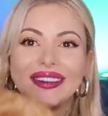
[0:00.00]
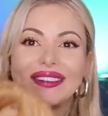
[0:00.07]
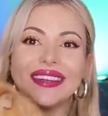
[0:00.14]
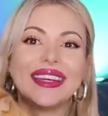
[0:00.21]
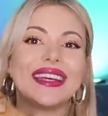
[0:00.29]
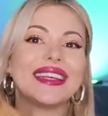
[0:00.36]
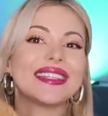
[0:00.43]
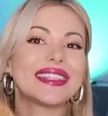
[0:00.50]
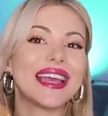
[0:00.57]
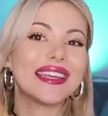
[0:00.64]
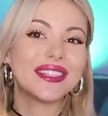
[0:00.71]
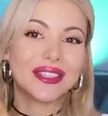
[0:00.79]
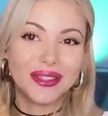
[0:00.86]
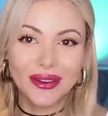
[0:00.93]
it is.
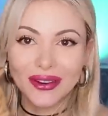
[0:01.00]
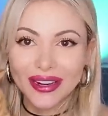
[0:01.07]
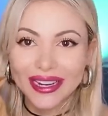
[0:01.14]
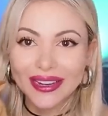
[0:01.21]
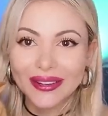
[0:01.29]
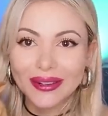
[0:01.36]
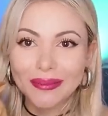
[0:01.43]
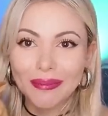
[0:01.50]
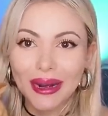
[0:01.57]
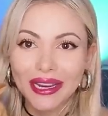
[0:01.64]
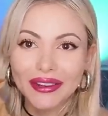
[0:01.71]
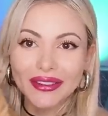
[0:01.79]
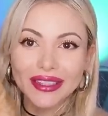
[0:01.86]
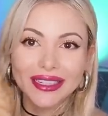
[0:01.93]
It's Nora and Lord
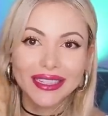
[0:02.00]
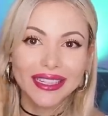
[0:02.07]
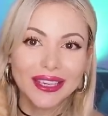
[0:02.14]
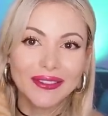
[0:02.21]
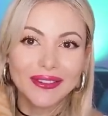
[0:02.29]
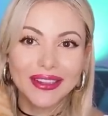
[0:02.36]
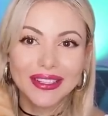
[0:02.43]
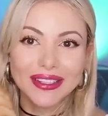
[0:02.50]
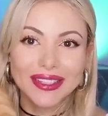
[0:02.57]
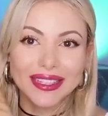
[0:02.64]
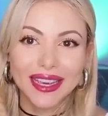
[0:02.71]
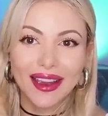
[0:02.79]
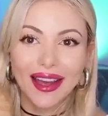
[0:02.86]
Byron. He wants to say